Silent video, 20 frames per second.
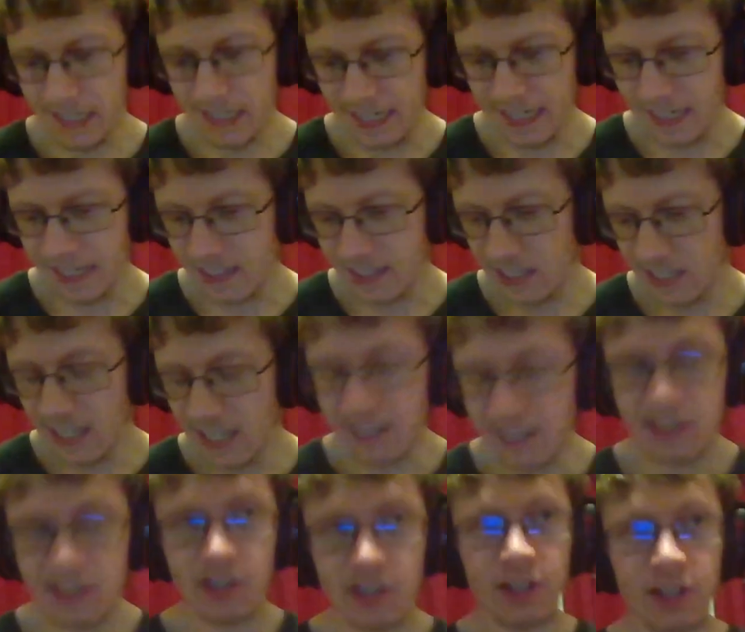it's that
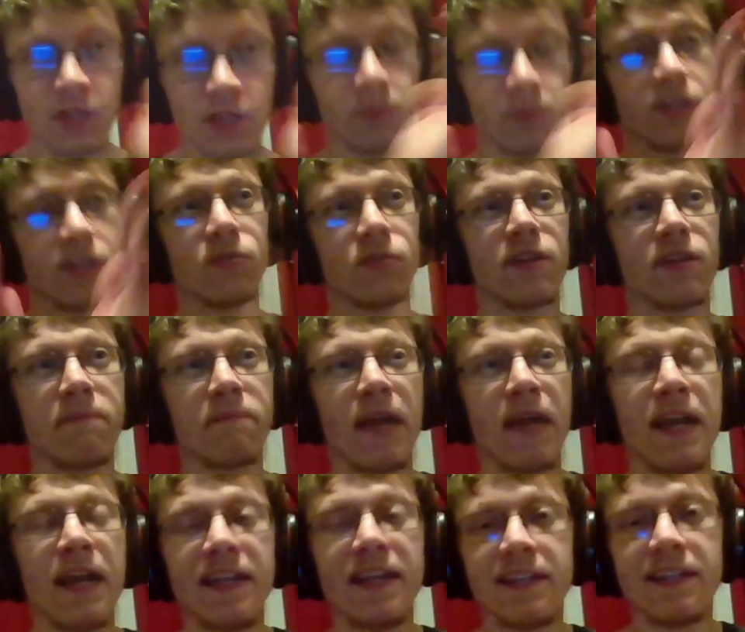the cute little
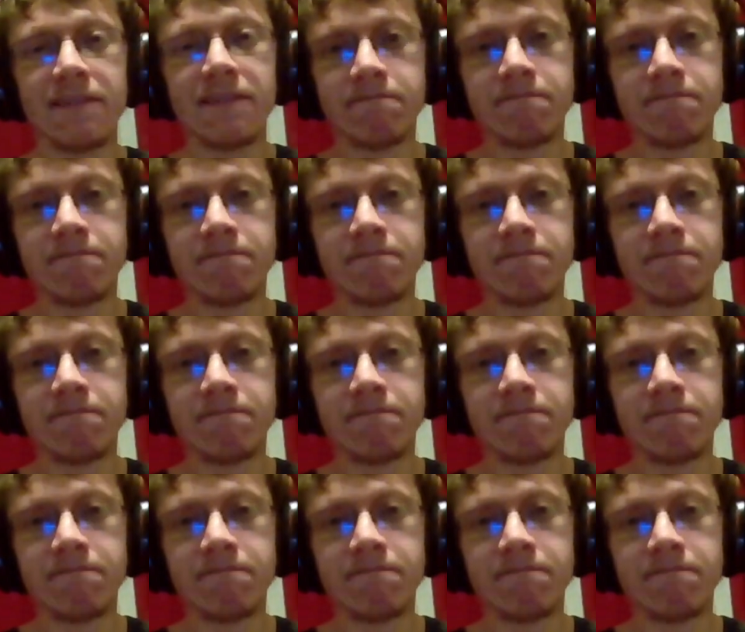companion